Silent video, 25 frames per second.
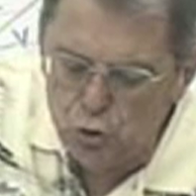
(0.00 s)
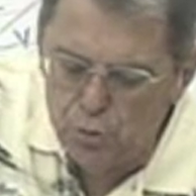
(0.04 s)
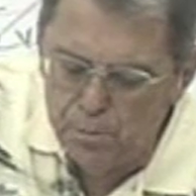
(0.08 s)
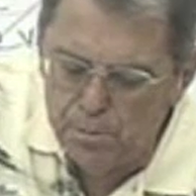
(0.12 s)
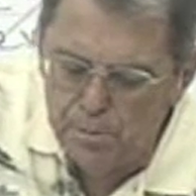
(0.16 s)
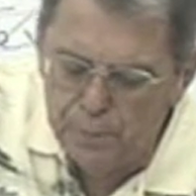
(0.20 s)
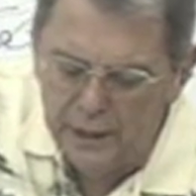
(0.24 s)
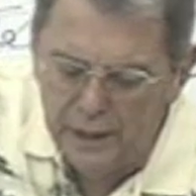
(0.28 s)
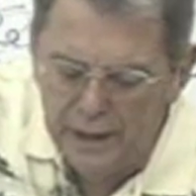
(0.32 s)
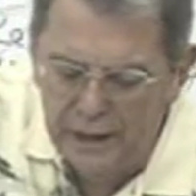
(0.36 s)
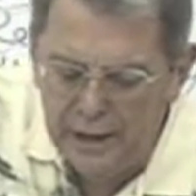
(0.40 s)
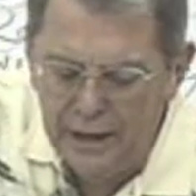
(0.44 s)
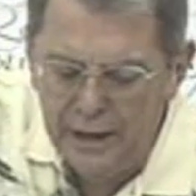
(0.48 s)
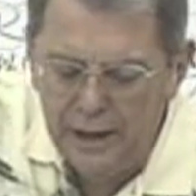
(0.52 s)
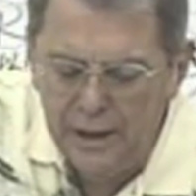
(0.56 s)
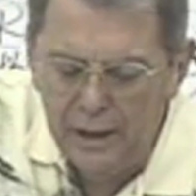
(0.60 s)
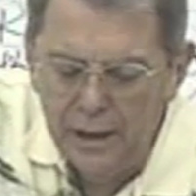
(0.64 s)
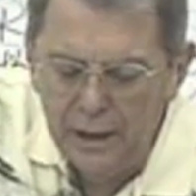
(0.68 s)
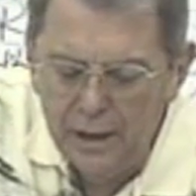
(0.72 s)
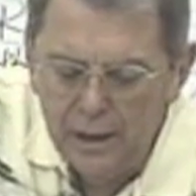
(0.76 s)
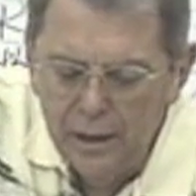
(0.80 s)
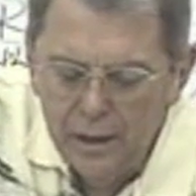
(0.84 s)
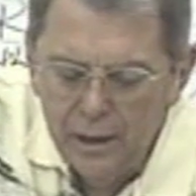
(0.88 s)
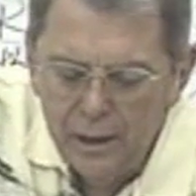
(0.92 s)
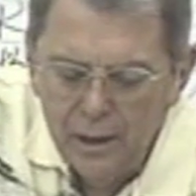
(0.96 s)
you pay
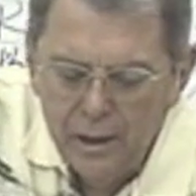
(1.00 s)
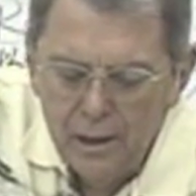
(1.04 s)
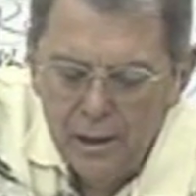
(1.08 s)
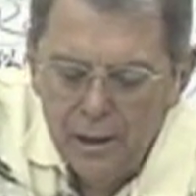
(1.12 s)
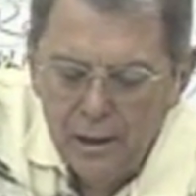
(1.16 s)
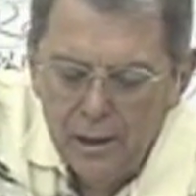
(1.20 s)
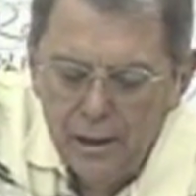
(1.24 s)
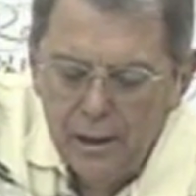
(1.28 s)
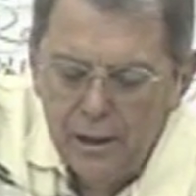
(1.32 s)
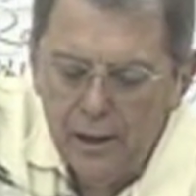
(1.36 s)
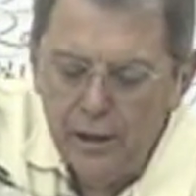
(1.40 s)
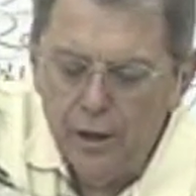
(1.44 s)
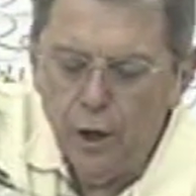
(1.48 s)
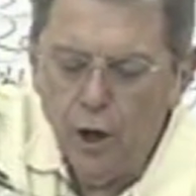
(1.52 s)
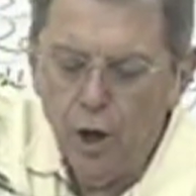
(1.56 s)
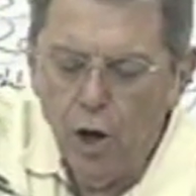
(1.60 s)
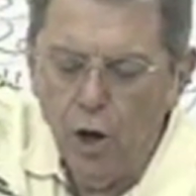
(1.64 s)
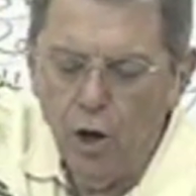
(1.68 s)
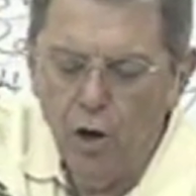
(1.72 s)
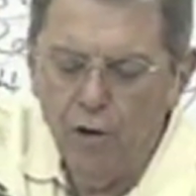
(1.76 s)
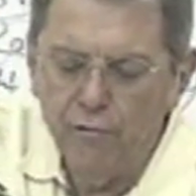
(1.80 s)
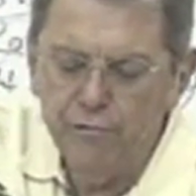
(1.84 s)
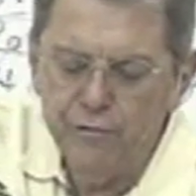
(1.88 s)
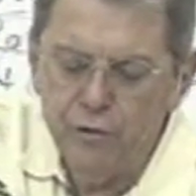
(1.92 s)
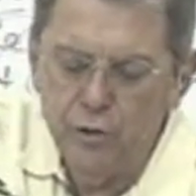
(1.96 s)
it
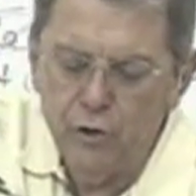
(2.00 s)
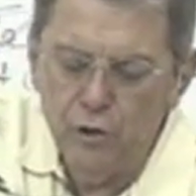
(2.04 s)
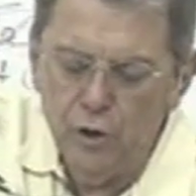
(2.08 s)
off.